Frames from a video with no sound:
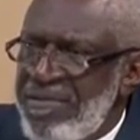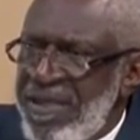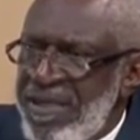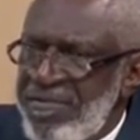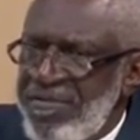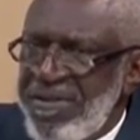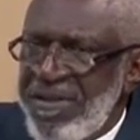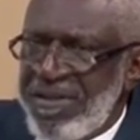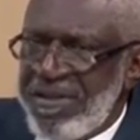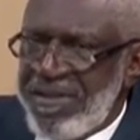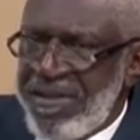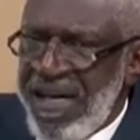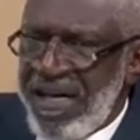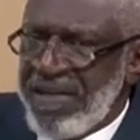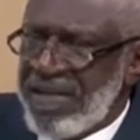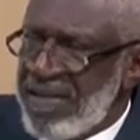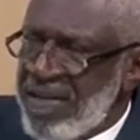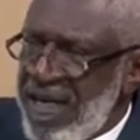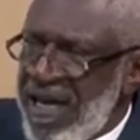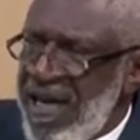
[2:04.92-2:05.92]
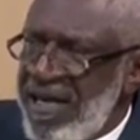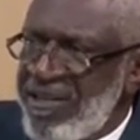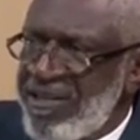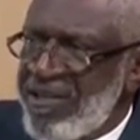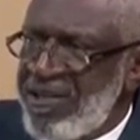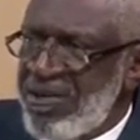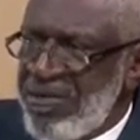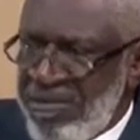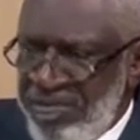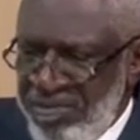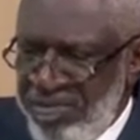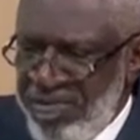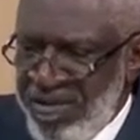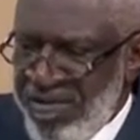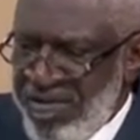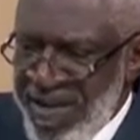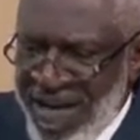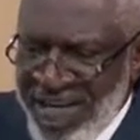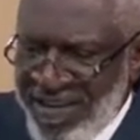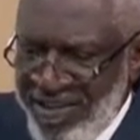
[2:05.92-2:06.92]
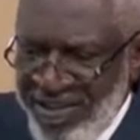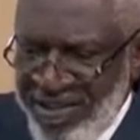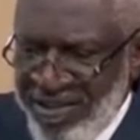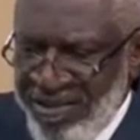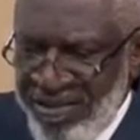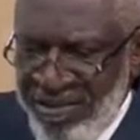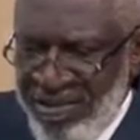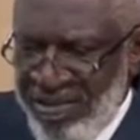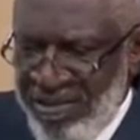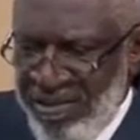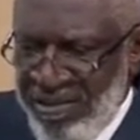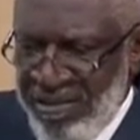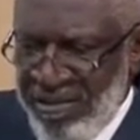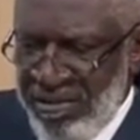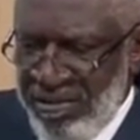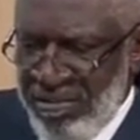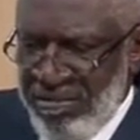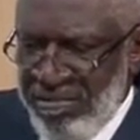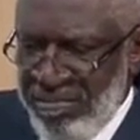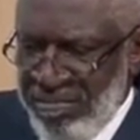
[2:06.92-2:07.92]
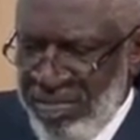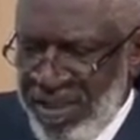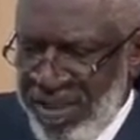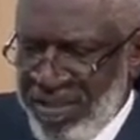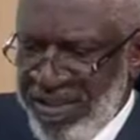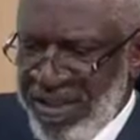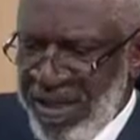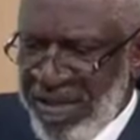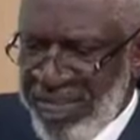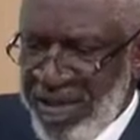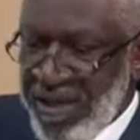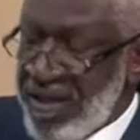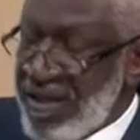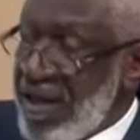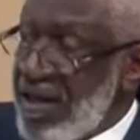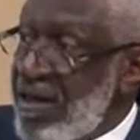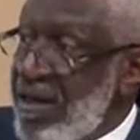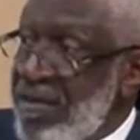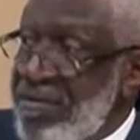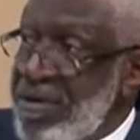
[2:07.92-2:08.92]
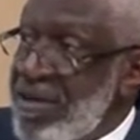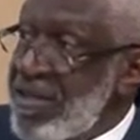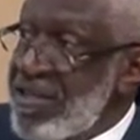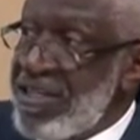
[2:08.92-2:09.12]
different technological devices. Kids love it. They love